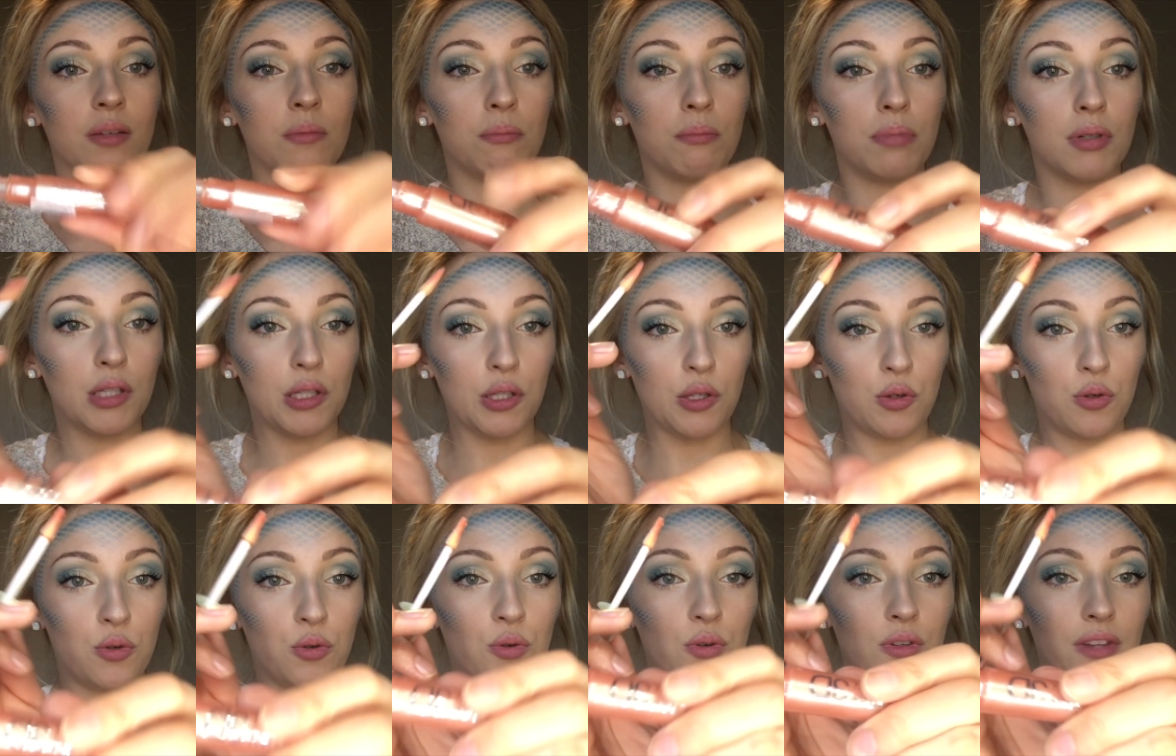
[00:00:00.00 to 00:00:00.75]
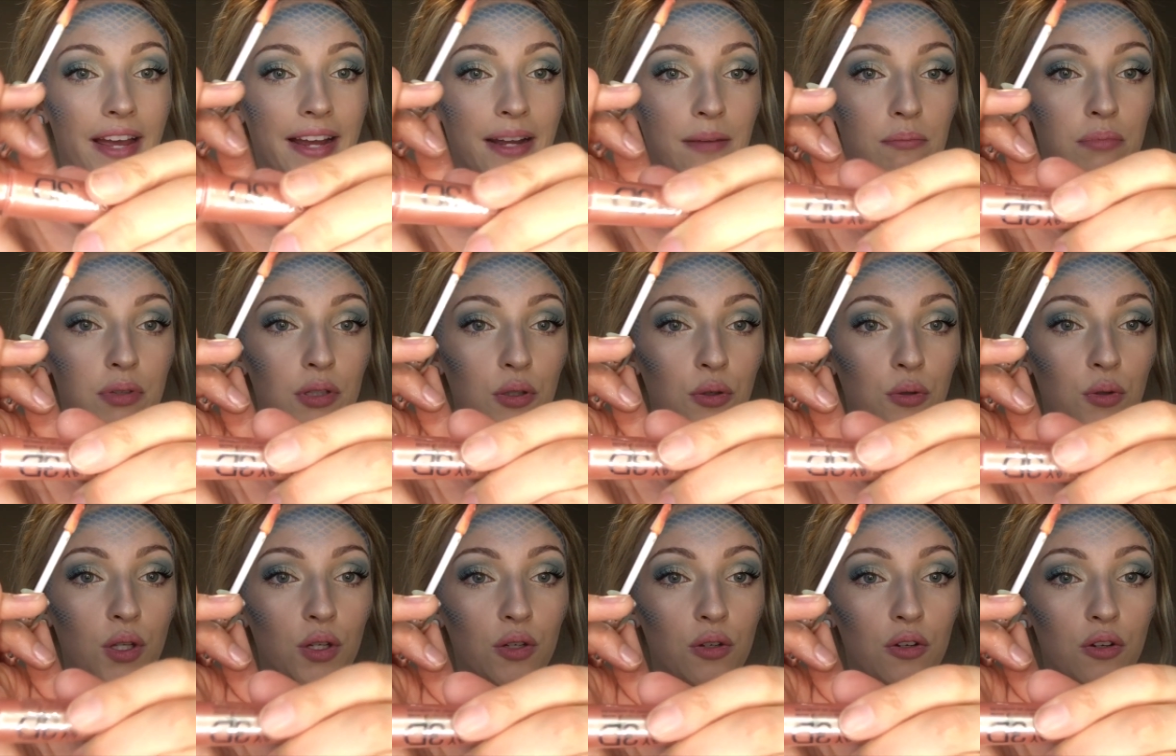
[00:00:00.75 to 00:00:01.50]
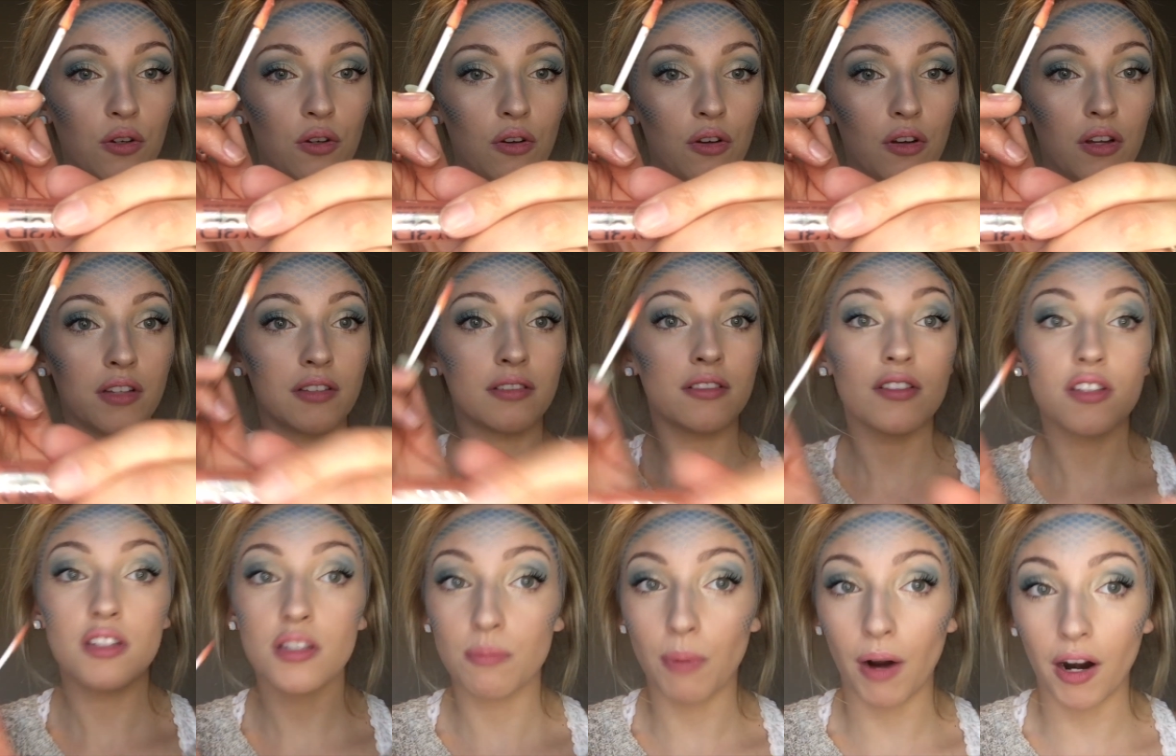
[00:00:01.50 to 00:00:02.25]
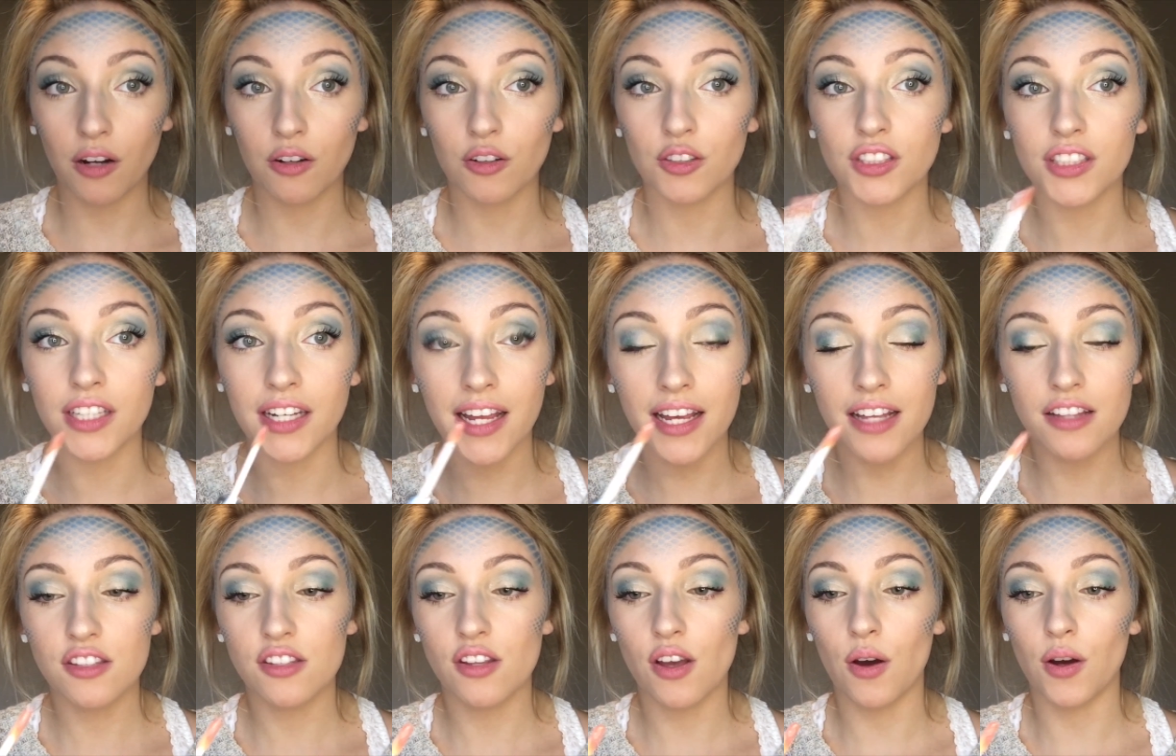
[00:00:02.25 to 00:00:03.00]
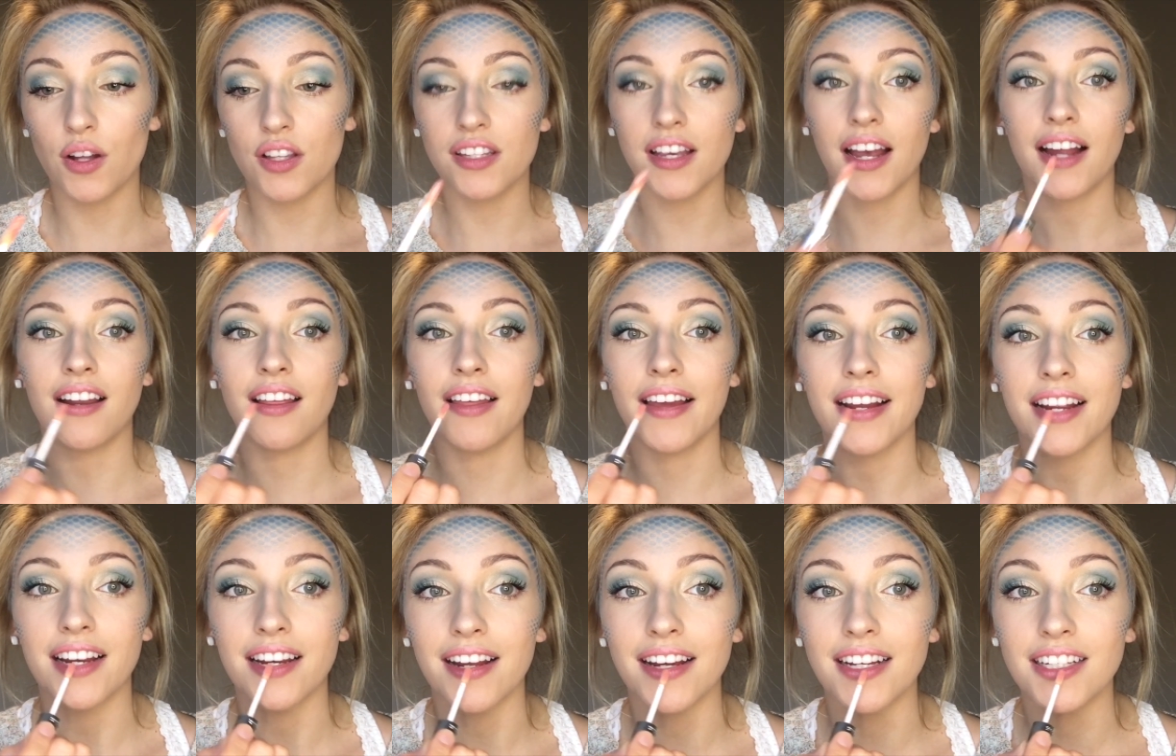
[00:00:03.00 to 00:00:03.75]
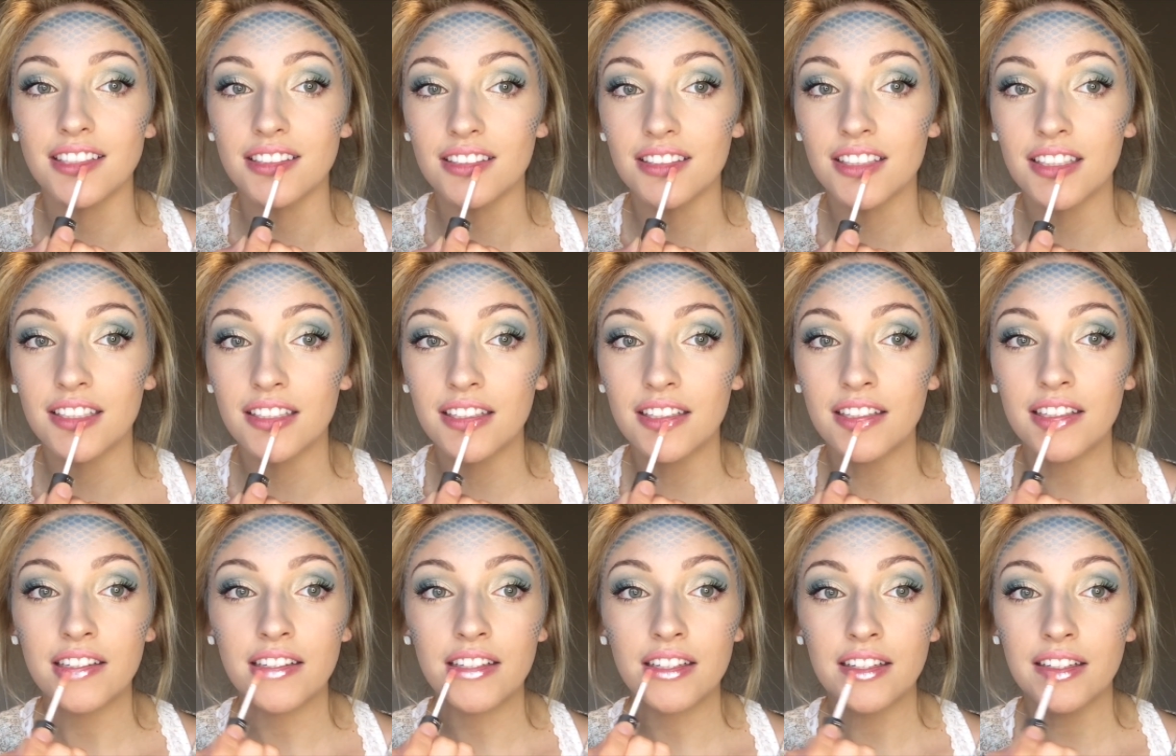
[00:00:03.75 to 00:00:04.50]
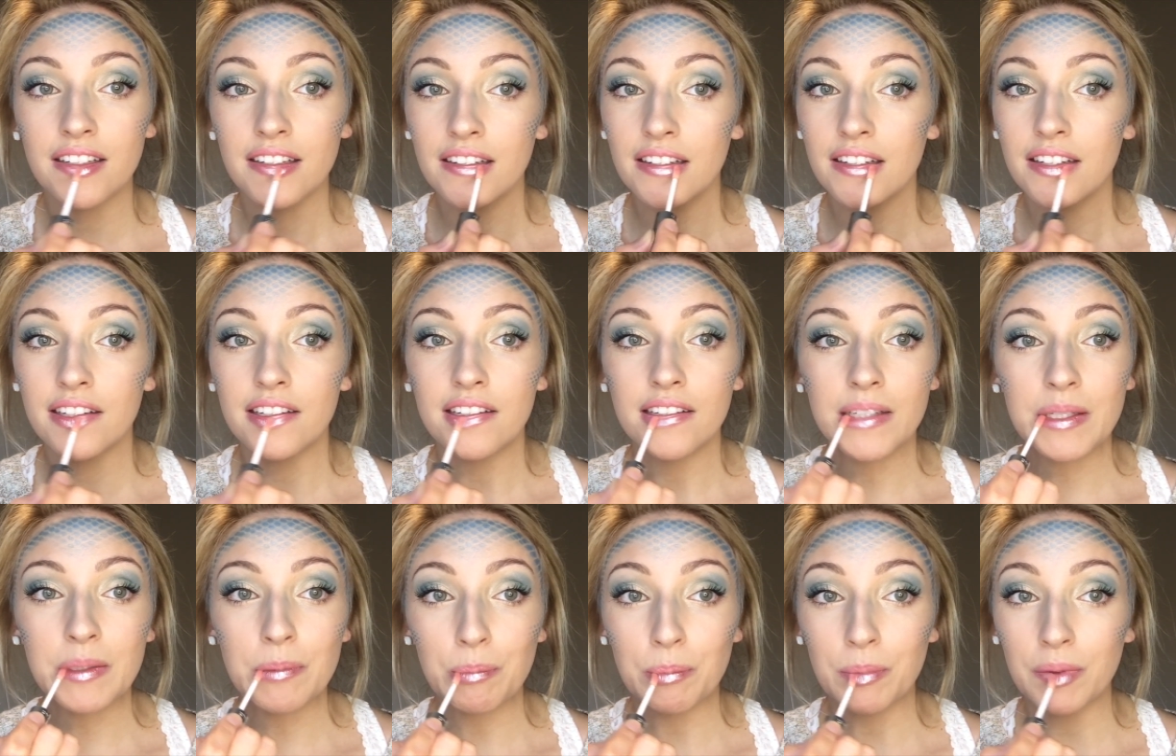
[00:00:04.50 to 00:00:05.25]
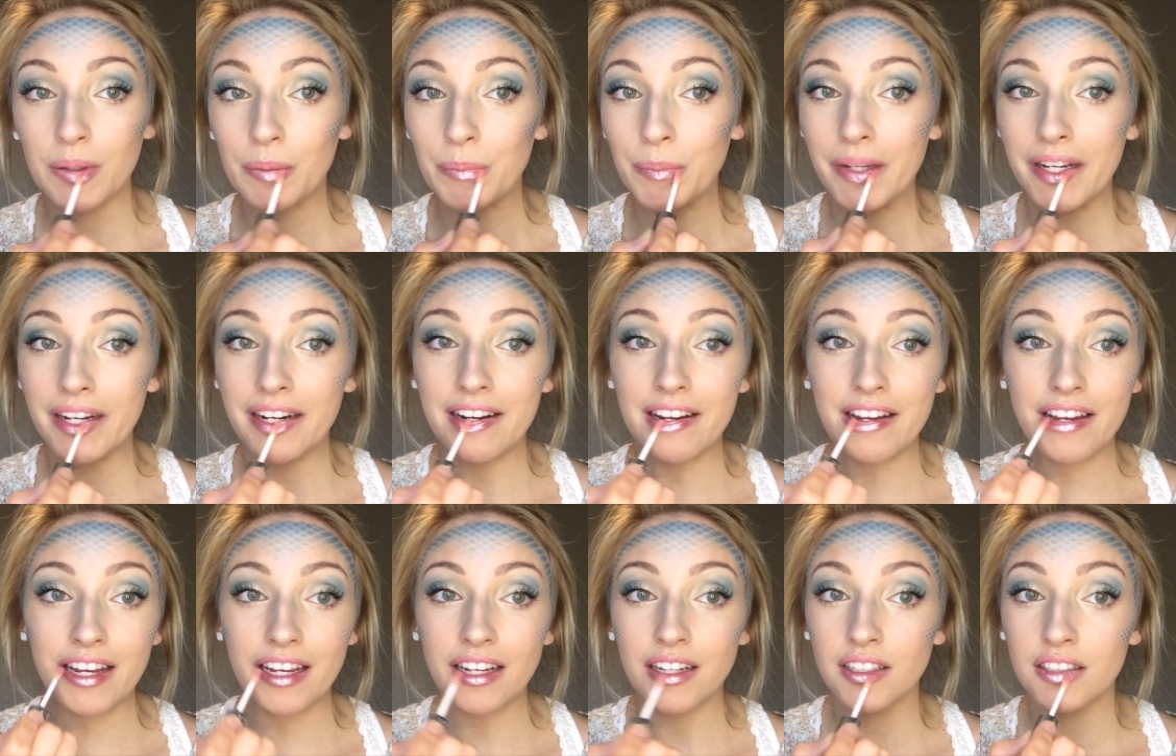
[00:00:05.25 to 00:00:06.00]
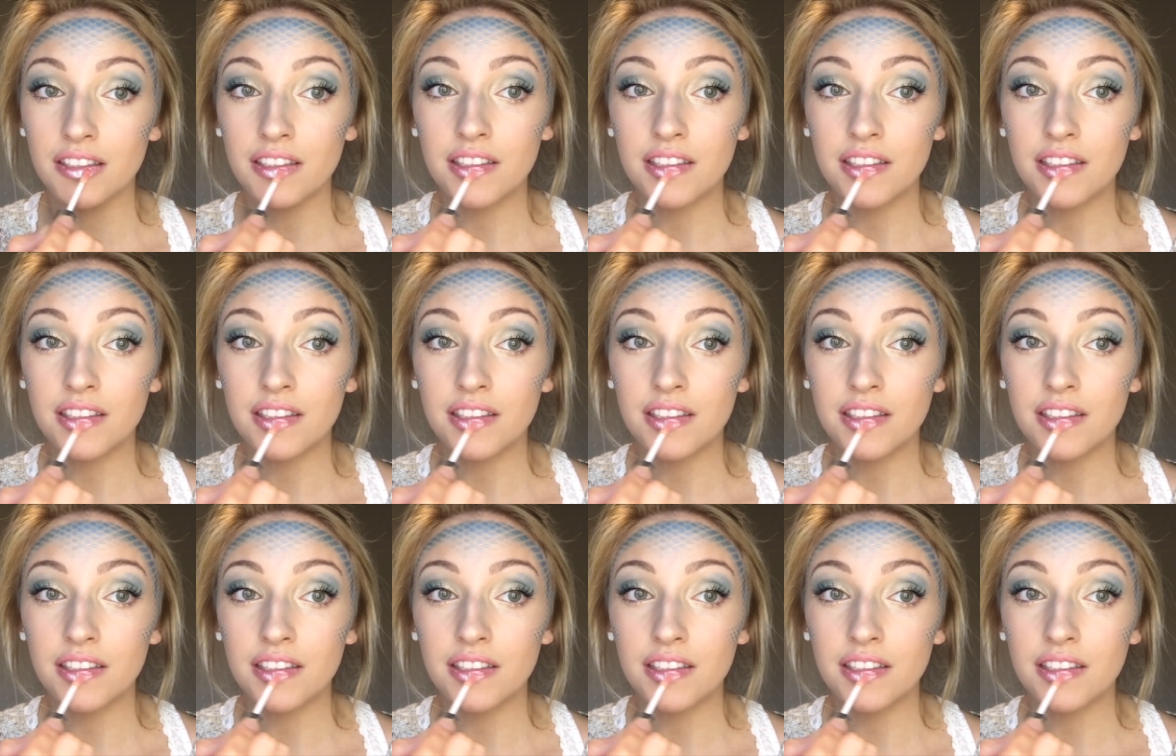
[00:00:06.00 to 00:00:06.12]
blue little sparkles in it, so it's kind of like a nice mermaidy,